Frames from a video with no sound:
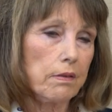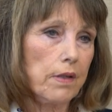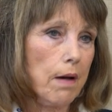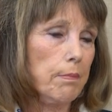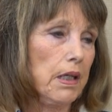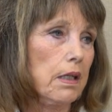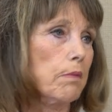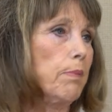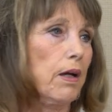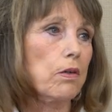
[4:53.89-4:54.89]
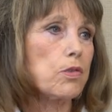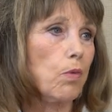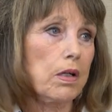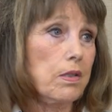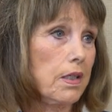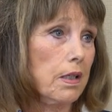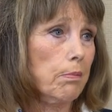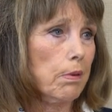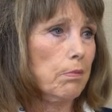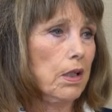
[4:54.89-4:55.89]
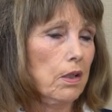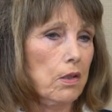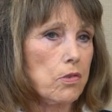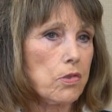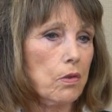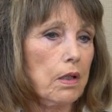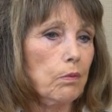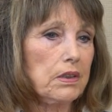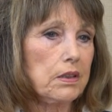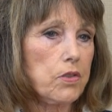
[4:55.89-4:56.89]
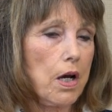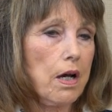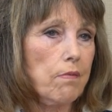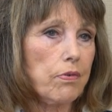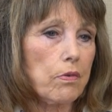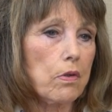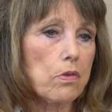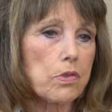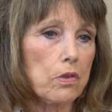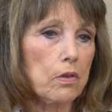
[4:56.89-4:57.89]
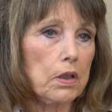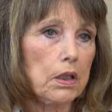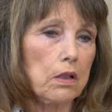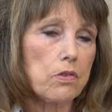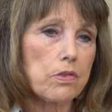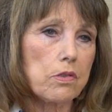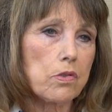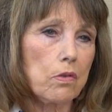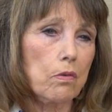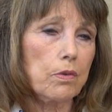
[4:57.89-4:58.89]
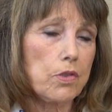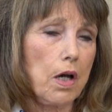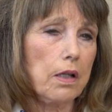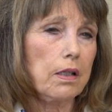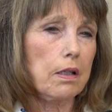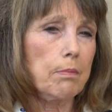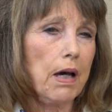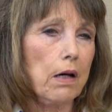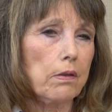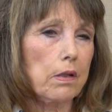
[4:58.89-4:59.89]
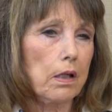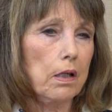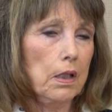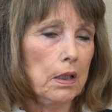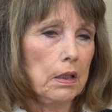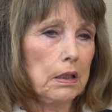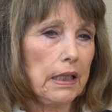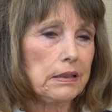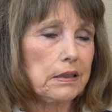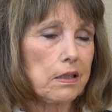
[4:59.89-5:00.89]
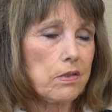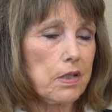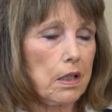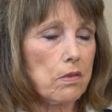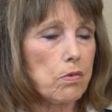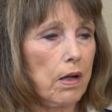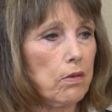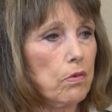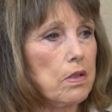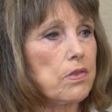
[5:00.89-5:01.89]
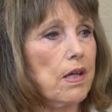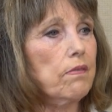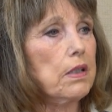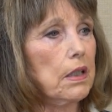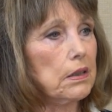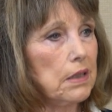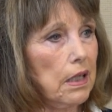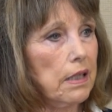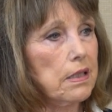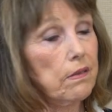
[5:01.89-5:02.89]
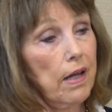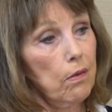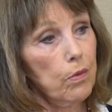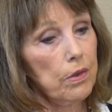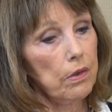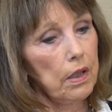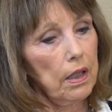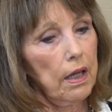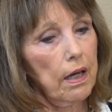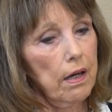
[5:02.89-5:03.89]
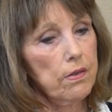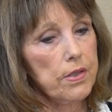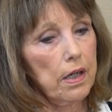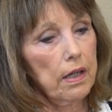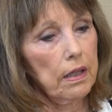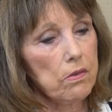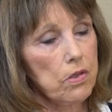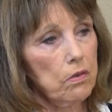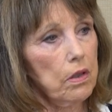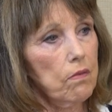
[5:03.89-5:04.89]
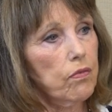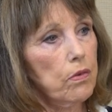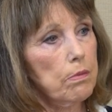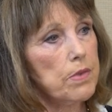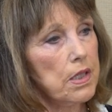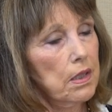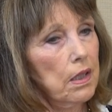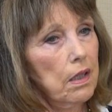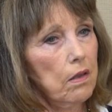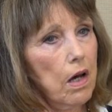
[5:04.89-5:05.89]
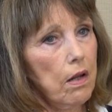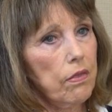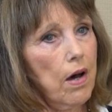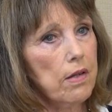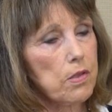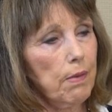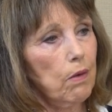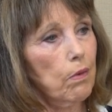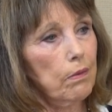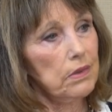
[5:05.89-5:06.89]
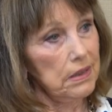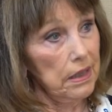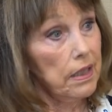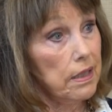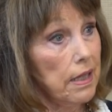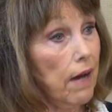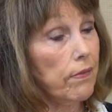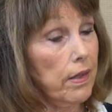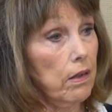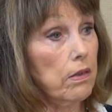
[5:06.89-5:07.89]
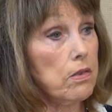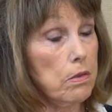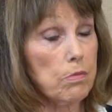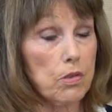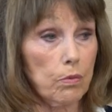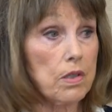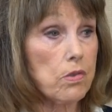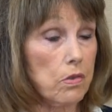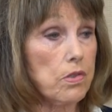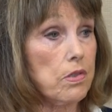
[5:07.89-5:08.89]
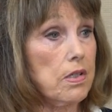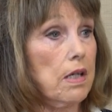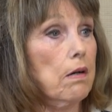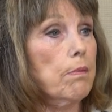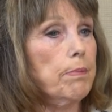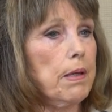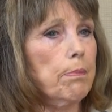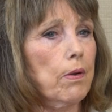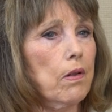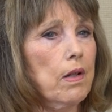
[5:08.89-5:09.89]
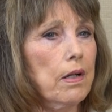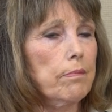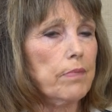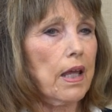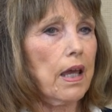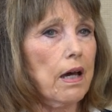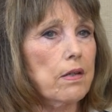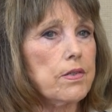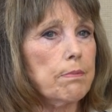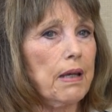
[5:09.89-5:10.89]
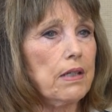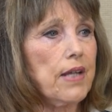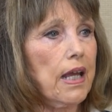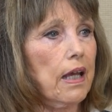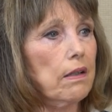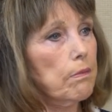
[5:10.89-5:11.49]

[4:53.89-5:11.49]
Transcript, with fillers: Not many parents wanted to keep them. So it was a time for those early years. And so we're talking about the late 60s right through the 70s that I did that work, and it certainly formed a lot of thoughts about what was needed out there in terms of resources to help people and to maintain.